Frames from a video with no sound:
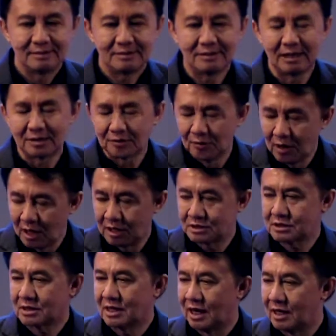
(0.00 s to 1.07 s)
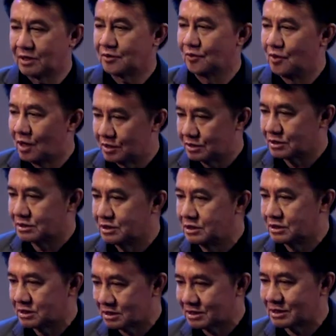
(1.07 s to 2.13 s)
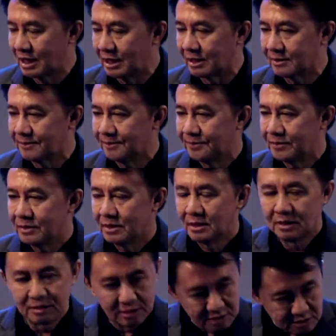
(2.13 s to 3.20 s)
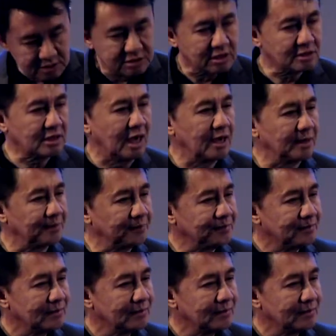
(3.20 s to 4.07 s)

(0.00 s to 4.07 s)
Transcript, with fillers: That's what God wants. Jesus said, This is the time